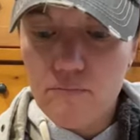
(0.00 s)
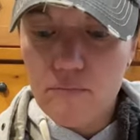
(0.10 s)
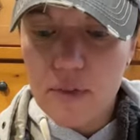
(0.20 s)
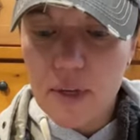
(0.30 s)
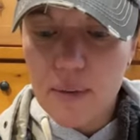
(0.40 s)

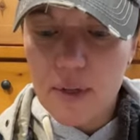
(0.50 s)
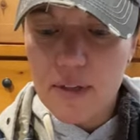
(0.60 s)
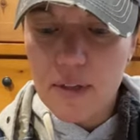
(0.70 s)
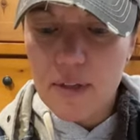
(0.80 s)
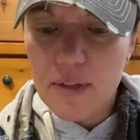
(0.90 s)
is that what it
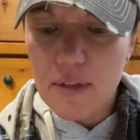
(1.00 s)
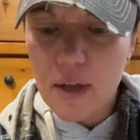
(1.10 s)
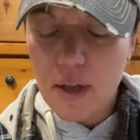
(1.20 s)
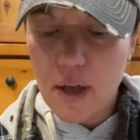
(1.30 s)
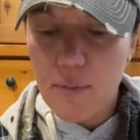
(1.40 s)
says?
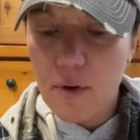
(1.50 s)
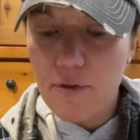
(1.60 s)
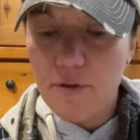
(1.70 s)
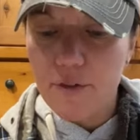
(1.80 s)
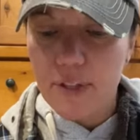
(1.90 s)
Have been
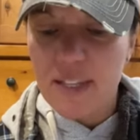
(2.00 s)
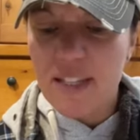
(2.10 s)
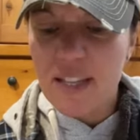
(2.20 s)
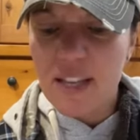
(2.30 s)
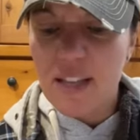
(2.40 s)

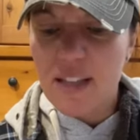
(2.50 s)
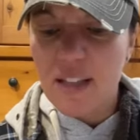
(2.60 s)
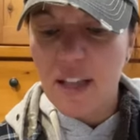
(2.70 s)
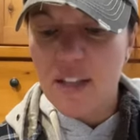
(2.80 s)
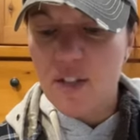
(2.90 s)
fleecing?
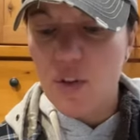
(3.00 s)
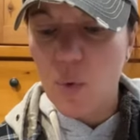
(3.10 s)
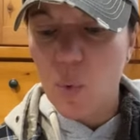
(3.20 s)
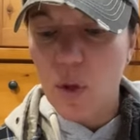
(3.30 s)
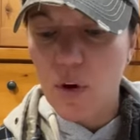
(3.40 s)
That's so
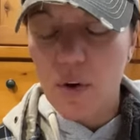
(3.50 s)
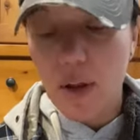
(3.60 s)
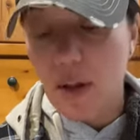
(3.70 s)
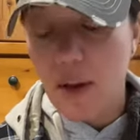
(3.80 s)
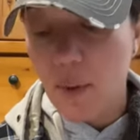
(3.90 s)
weird.
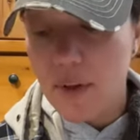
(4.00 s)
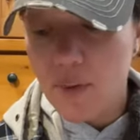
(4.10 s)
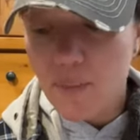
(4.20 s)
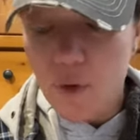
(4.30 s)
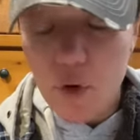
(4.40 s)
Anyways,
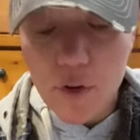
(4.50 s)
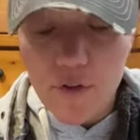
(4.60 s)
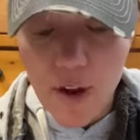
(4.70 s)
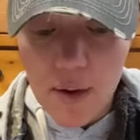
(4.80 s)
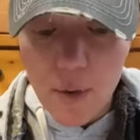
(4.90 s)
your
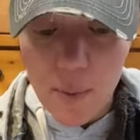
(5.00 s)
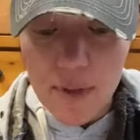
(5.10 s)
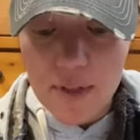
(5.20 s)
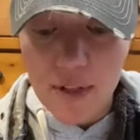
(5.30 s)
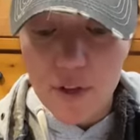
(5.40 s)
divine
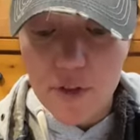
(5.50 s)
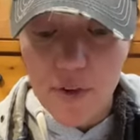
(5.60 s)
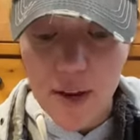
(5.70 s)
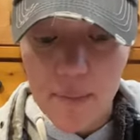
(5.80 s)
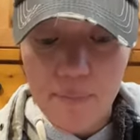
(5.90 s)
moments. It looked
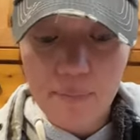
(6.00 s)
funny.